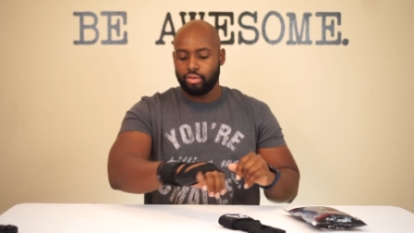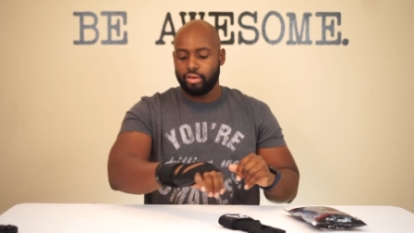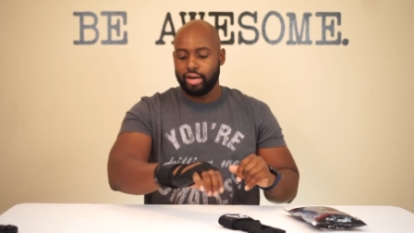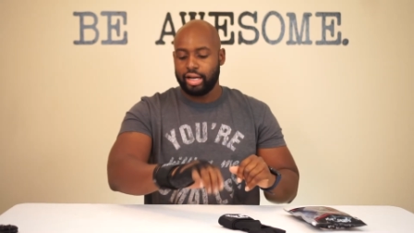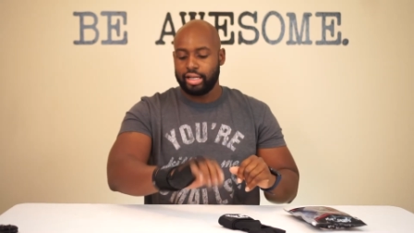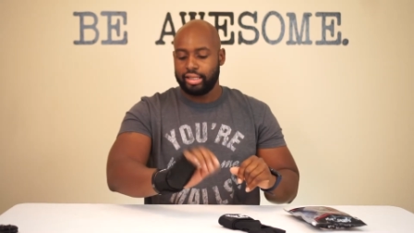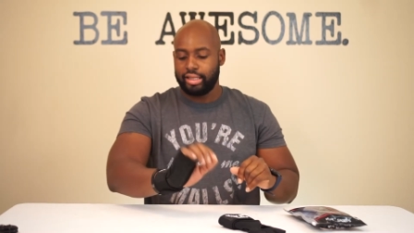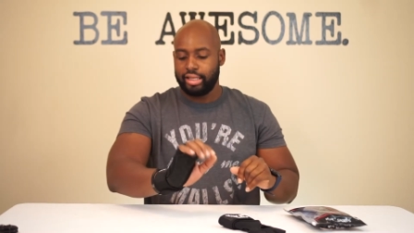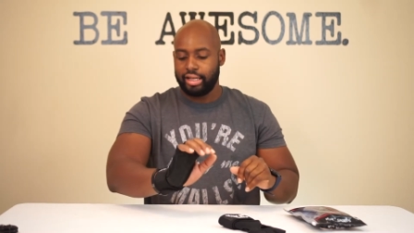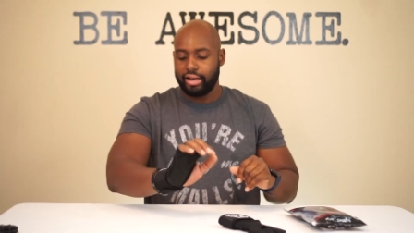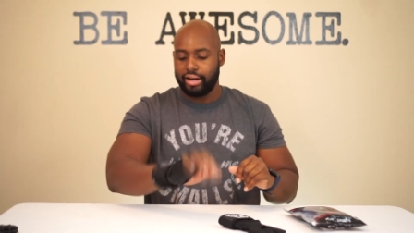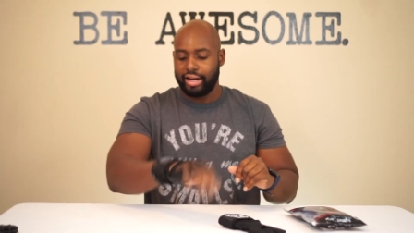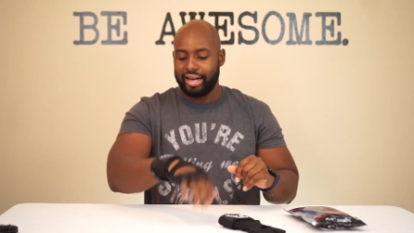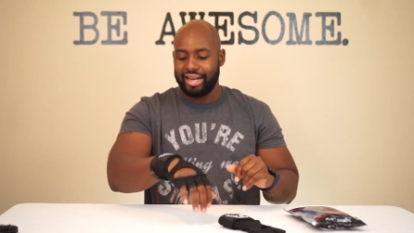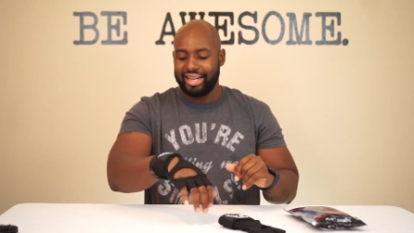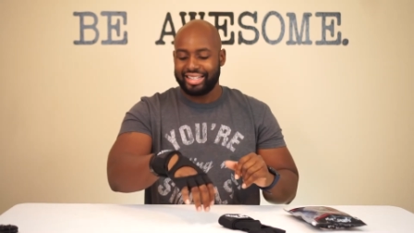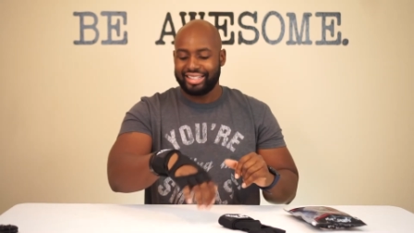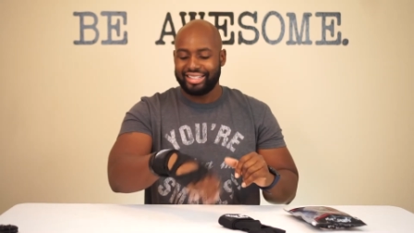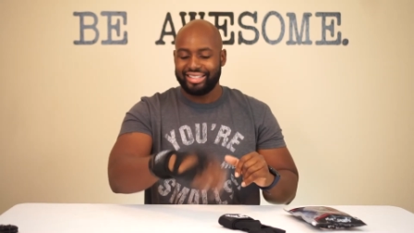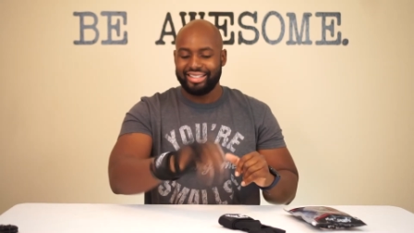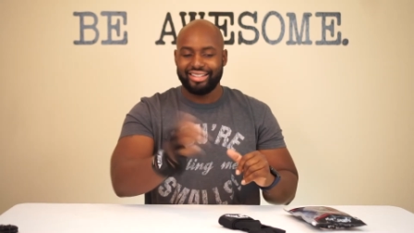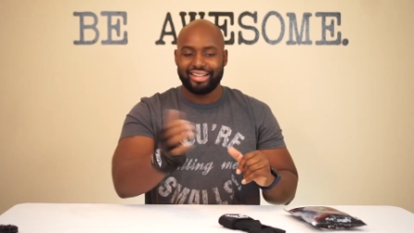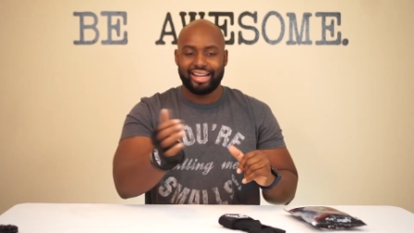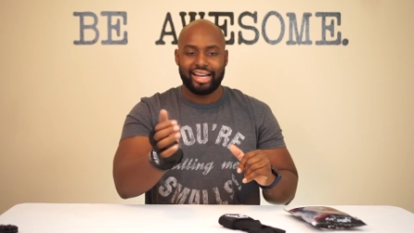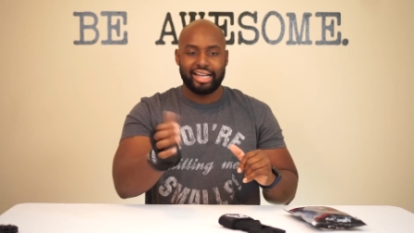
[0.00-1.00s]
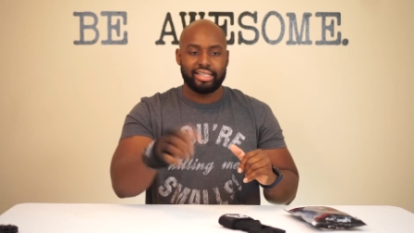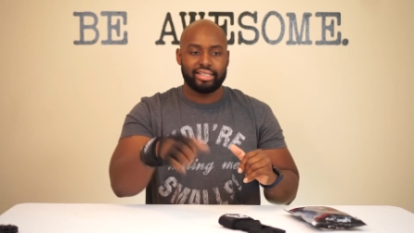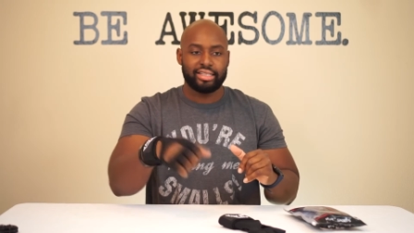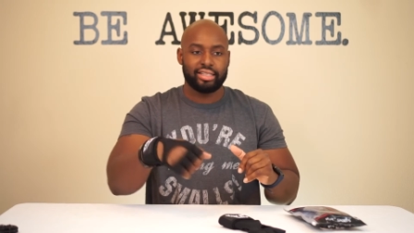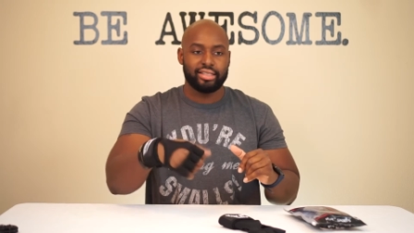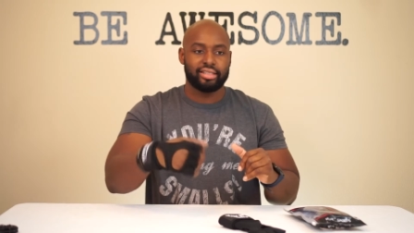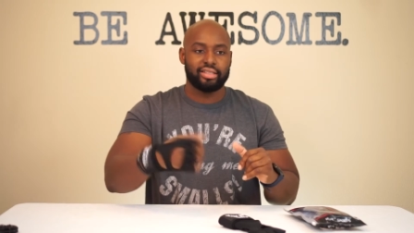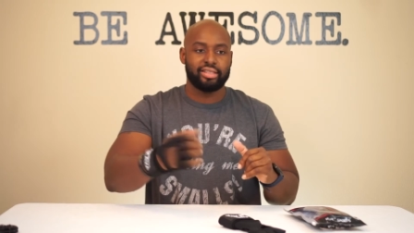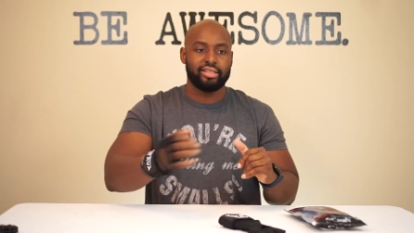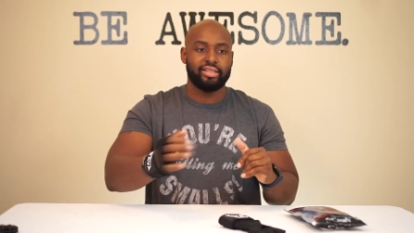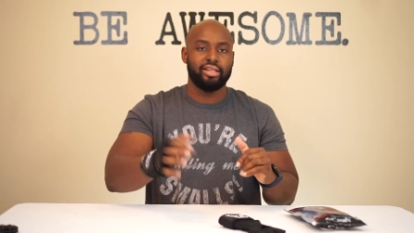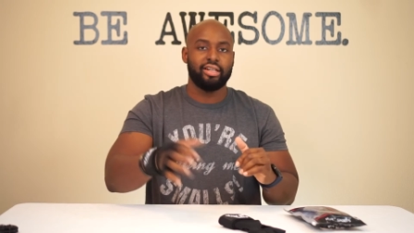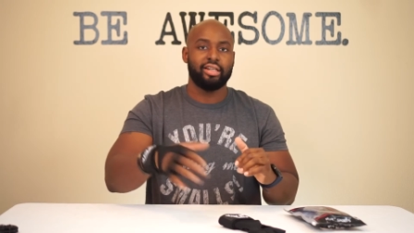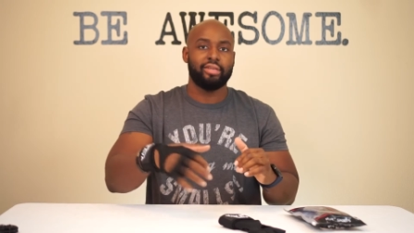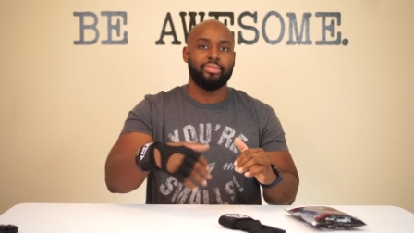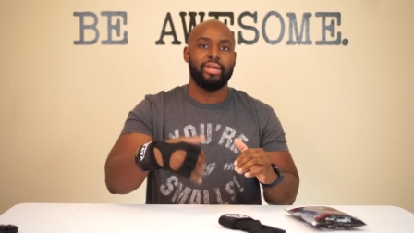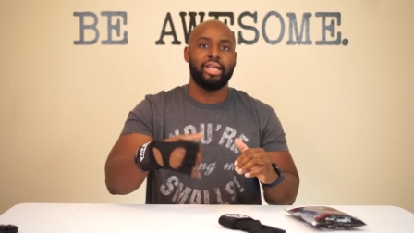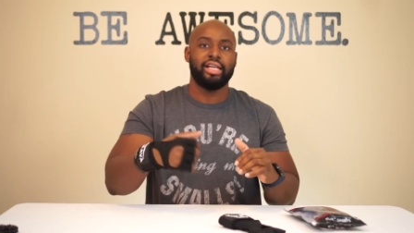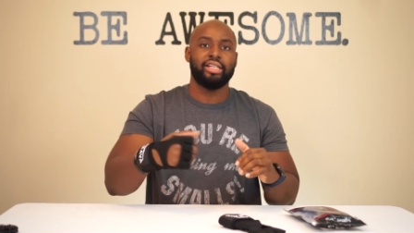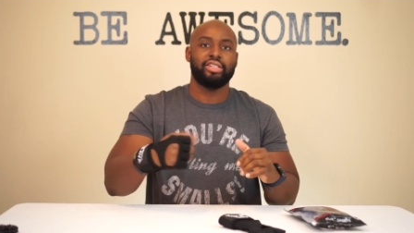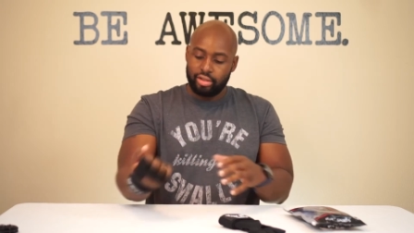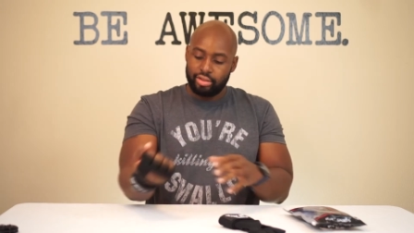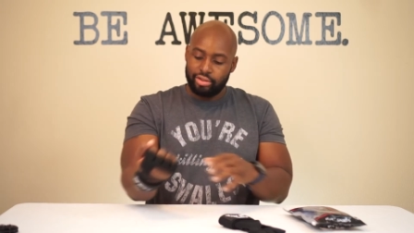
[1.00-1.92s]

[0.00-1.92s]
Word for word: right there, and it's nice and snug, man.